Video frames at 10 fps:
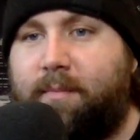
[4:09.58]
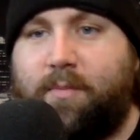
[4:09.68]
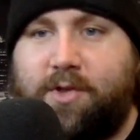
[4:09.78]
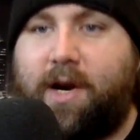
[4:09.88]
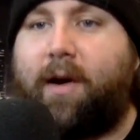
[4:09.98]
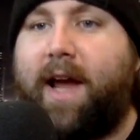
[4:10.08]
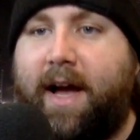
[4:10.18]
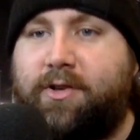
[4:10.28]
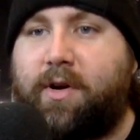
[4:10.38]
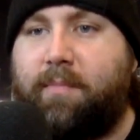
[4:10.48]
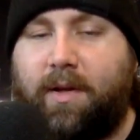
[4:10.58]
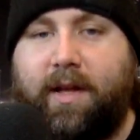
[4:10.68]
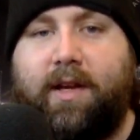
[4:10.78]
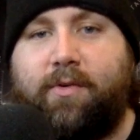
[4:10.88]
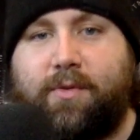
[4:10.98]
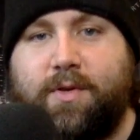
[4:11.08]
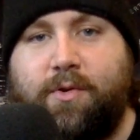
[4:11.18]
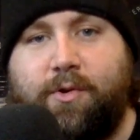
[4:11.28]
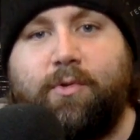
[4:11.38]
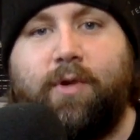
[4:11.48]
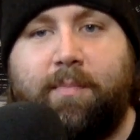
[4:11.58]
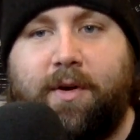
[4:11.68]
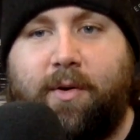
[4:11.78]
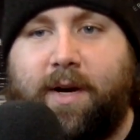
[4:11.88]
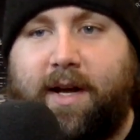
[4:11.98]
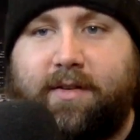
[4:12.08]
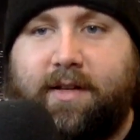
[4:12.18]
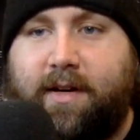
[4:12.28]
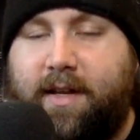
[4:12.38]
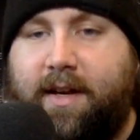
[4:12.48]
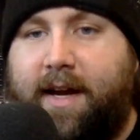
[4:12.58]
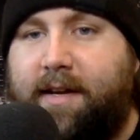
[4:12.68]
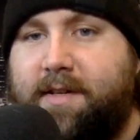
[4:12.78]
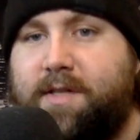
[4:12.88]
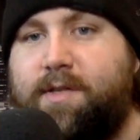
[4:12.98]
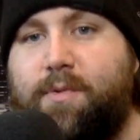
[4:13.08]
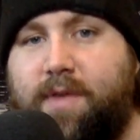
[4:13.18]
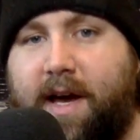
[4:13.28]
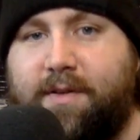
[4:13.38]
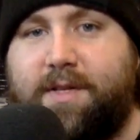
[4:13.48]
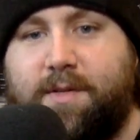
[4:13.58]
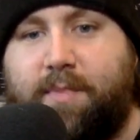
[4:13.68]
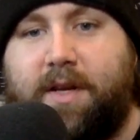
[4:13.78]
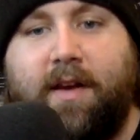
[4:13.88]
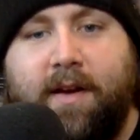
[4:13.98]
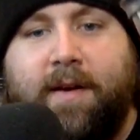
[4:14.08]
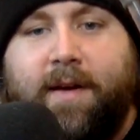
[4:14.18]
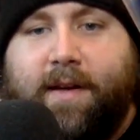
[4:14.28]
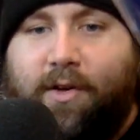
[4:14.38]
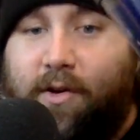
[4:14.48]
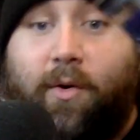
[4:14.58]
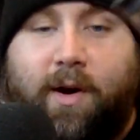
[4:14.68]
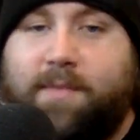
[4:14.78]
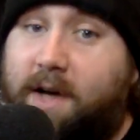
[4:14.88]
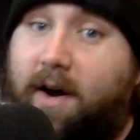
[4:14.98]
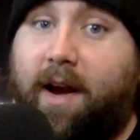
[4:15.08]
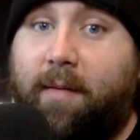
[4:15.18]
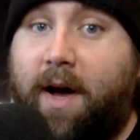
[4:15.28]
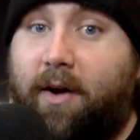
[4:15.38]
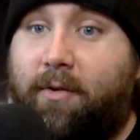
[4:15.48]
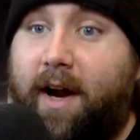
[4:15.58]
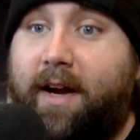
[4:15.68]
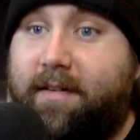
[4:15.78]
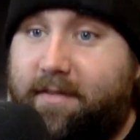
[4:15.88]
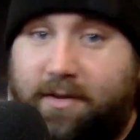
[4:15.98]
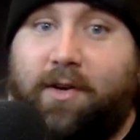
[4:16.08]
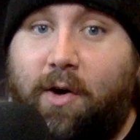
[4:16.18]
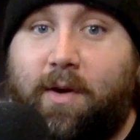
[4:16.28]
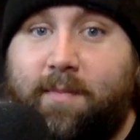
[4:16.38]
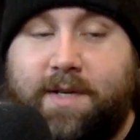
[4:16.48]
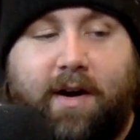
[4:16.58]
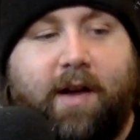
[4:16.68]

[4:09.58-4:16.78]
geriatric millennials who grew up going out there in the 90s and 2000s. But you know what I'm talking about, right? You know what I'm talking